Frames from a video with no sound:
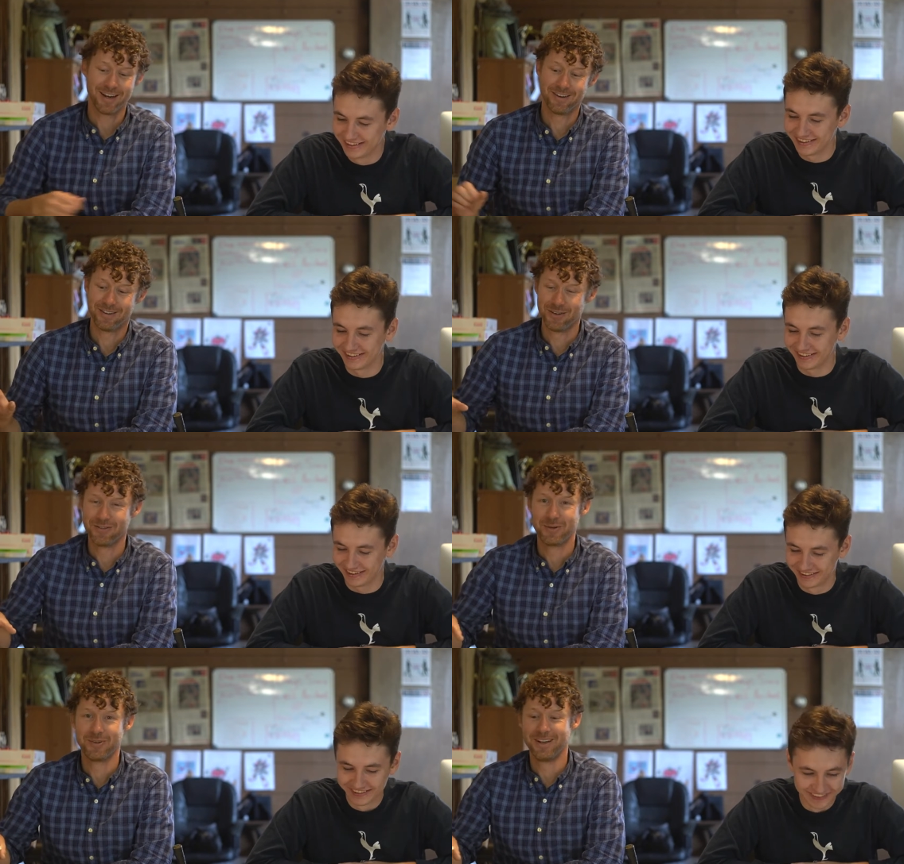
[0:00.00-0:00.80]
Speaker 1: I don't know
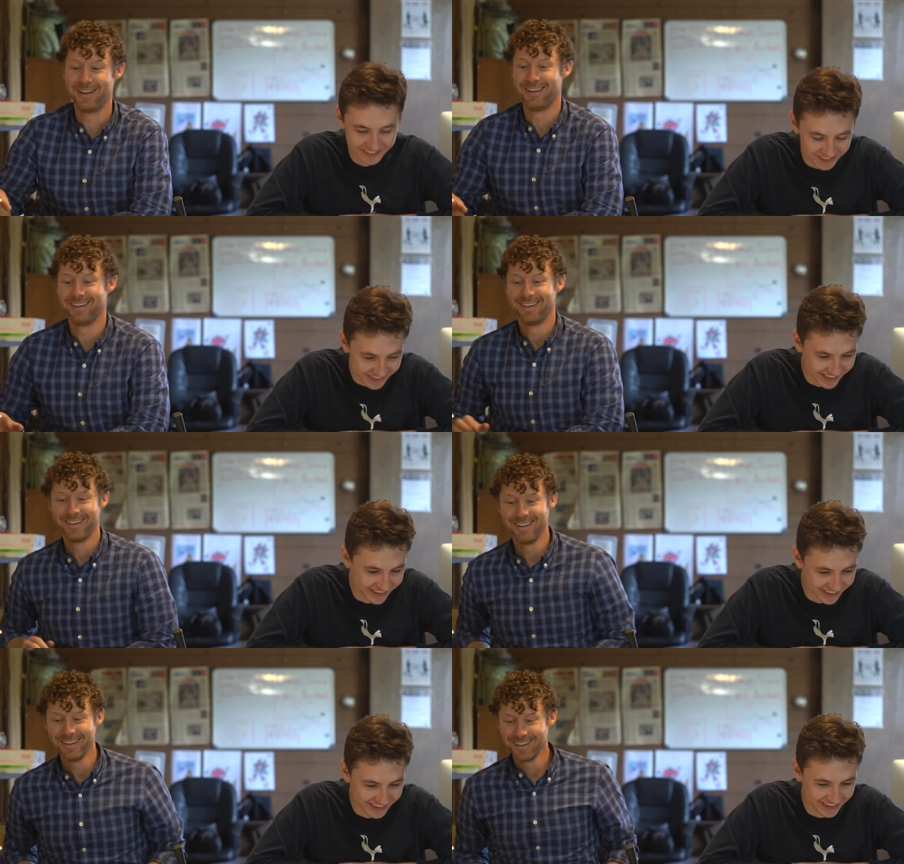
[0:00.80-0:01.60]
if
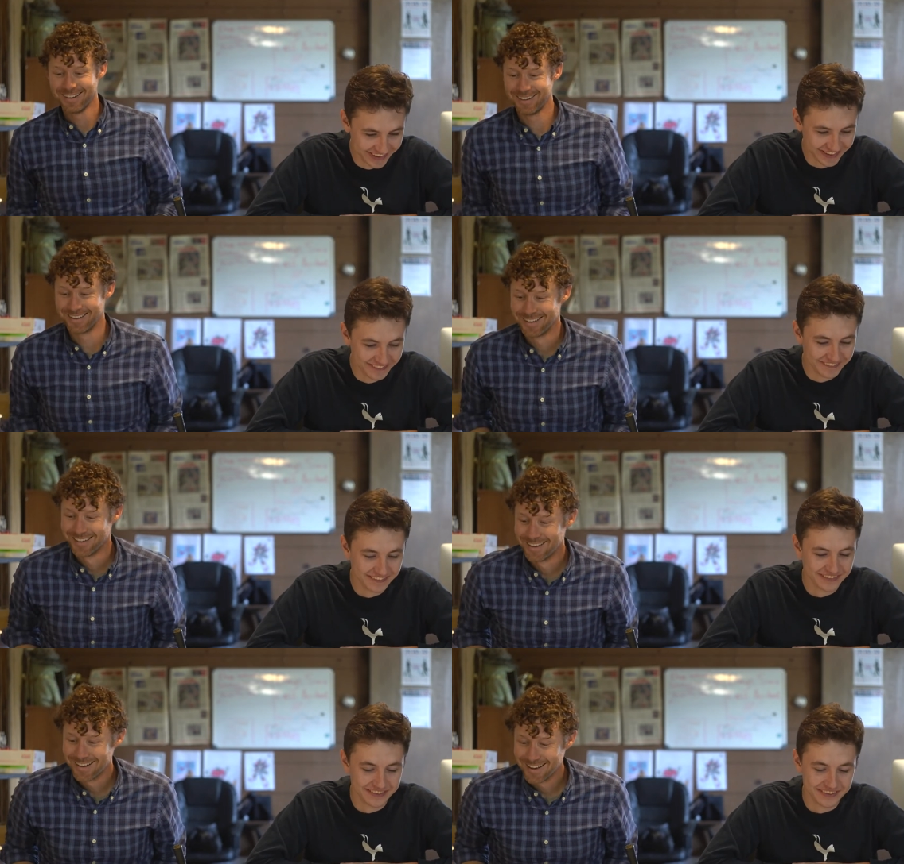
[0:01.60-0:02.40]
I
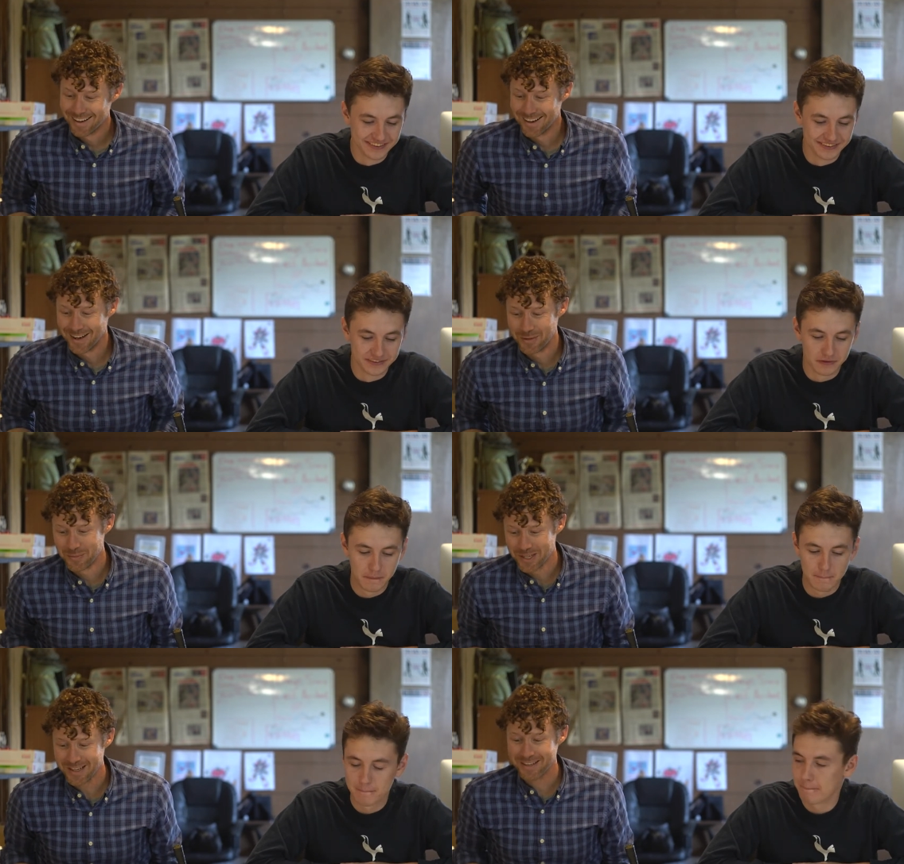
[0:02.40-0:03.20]
um,
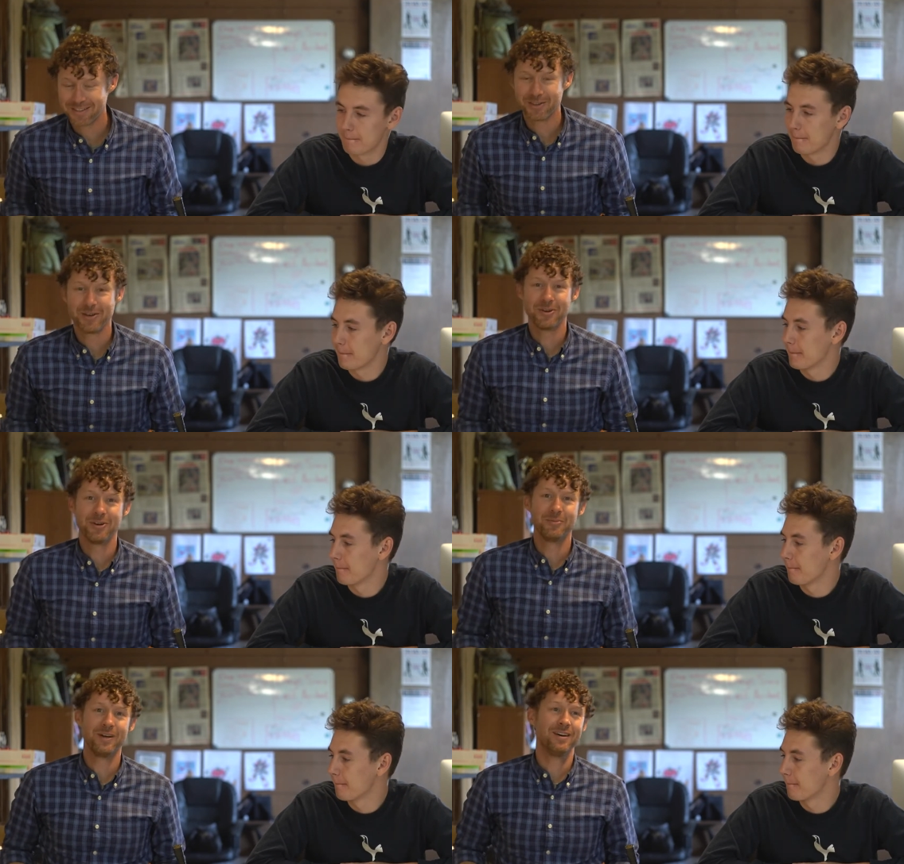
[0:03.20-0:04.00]
but yeah, so he
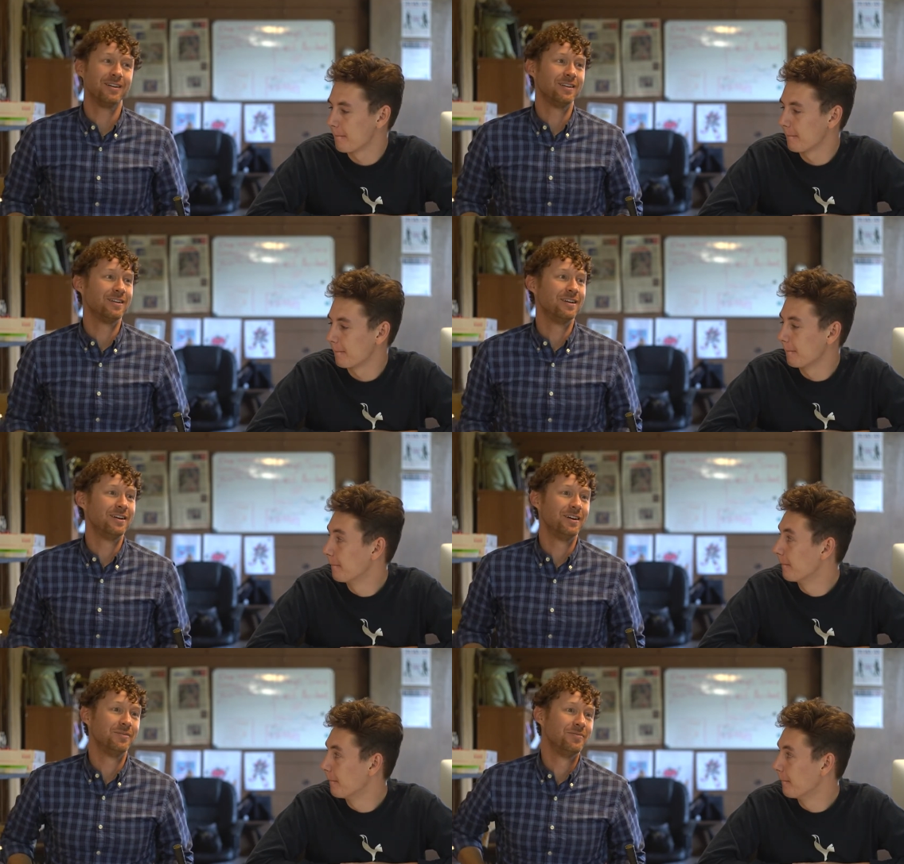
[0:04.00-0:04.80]
wrote about
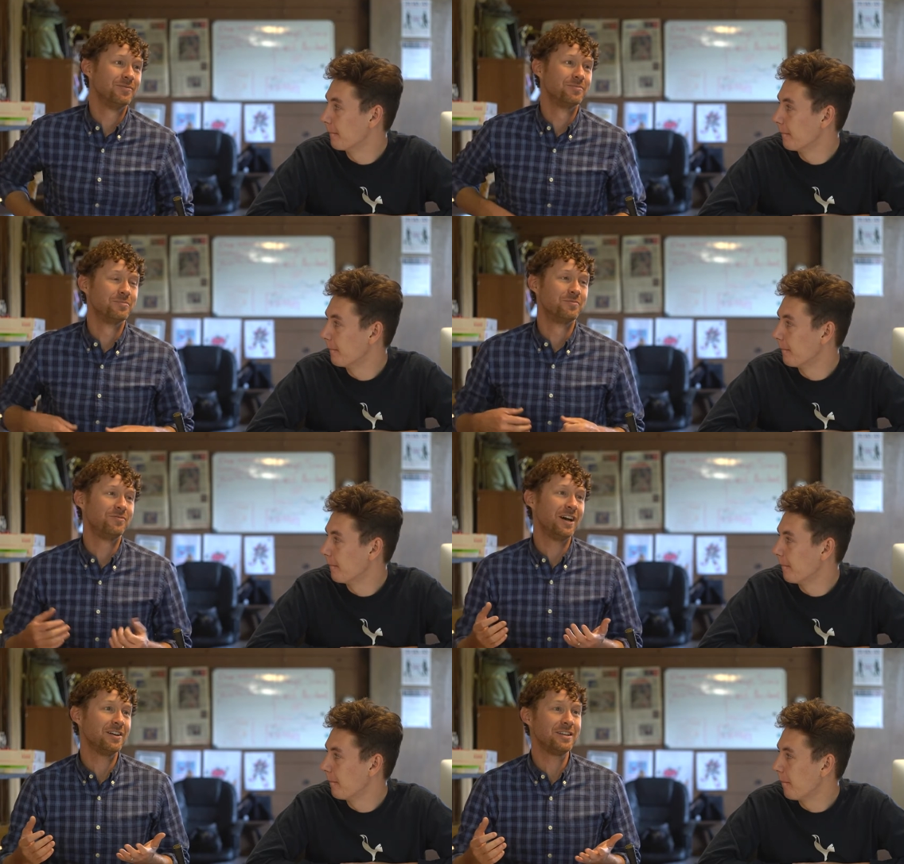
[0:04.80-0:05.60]
uh,
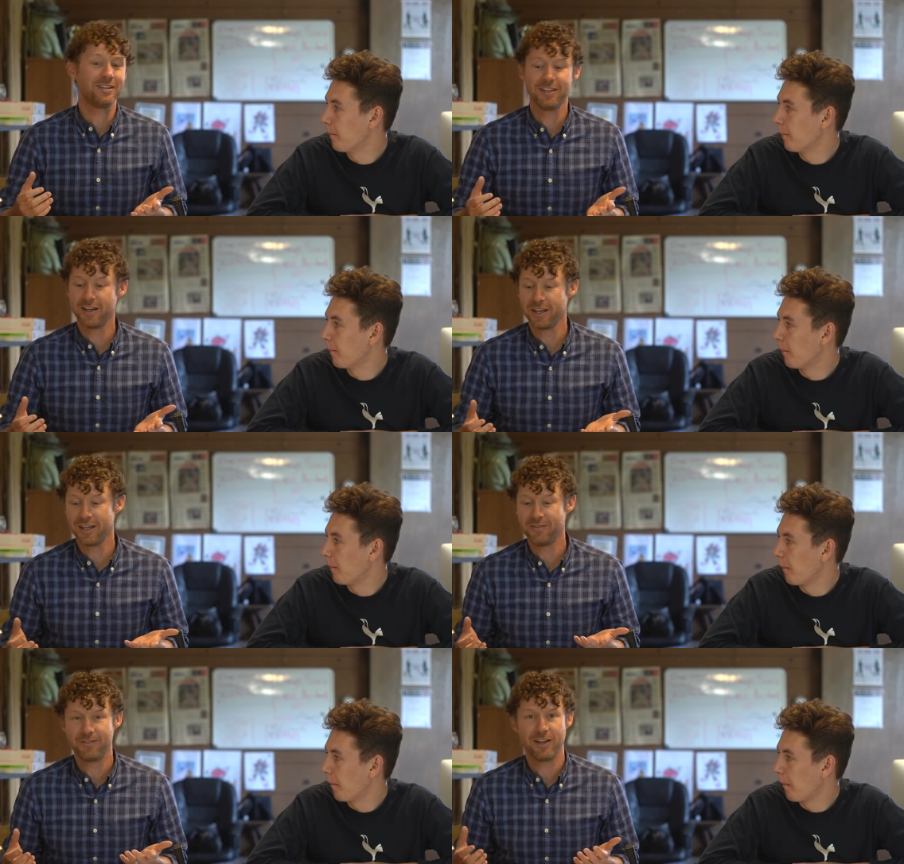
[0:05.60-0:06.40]
founding the Nugget.
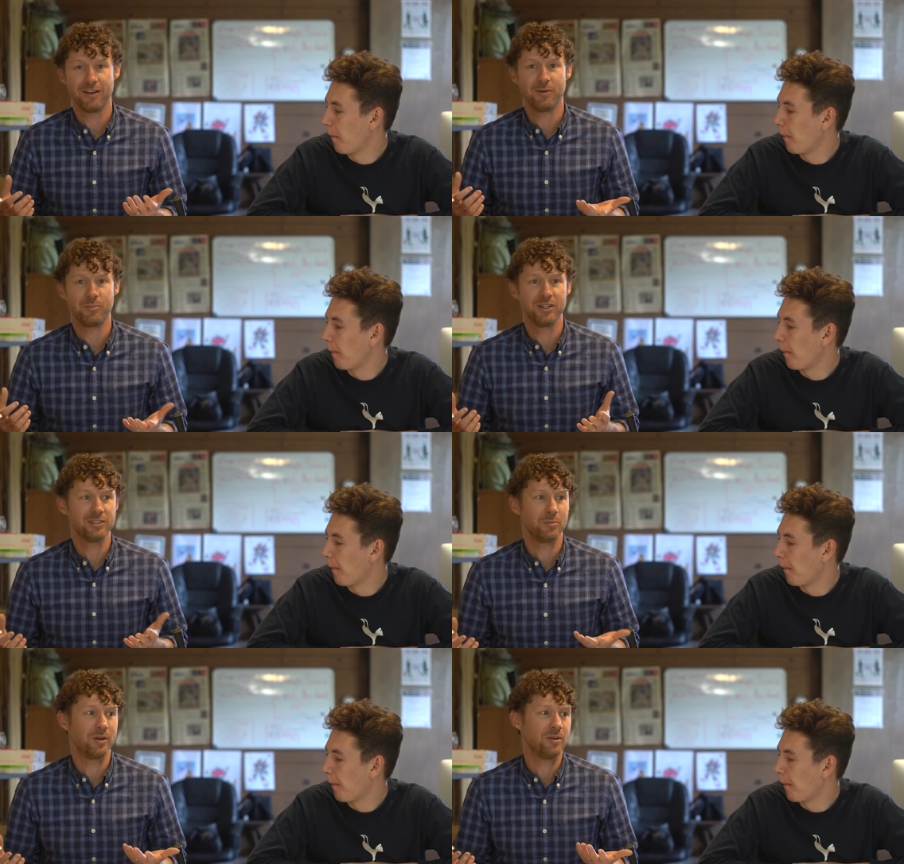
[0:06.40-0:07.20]
He founded a
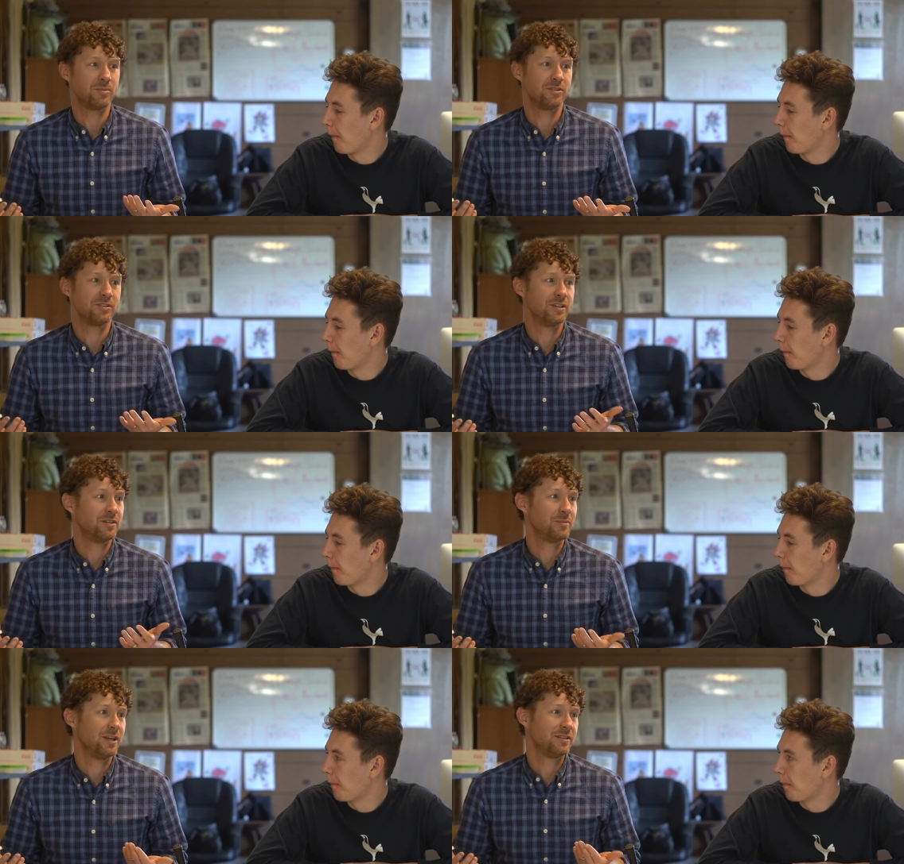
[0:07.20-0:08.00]
bunch of papers and he
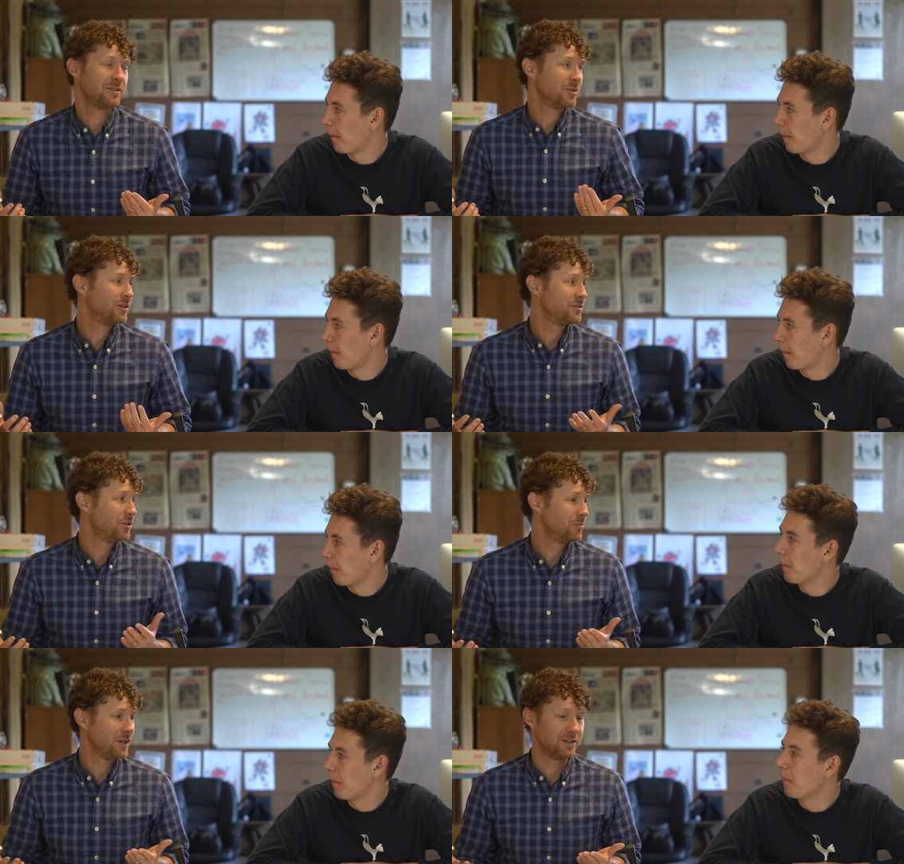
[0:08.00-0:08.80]
made it seem like it was
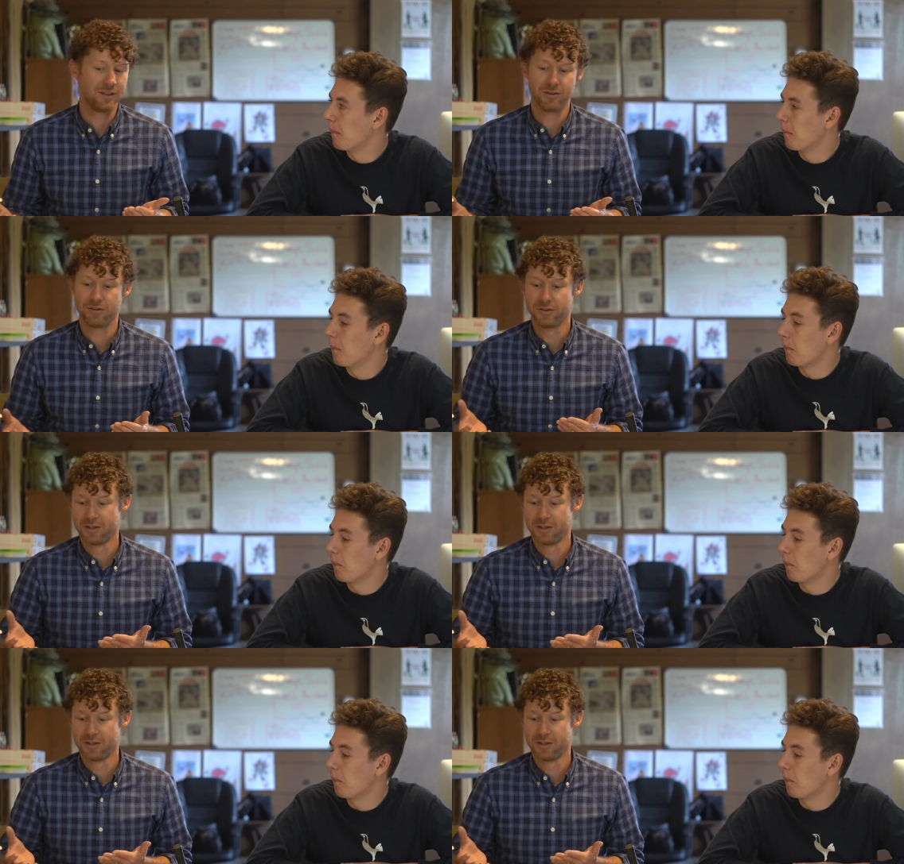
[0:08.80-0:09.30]
no big deal.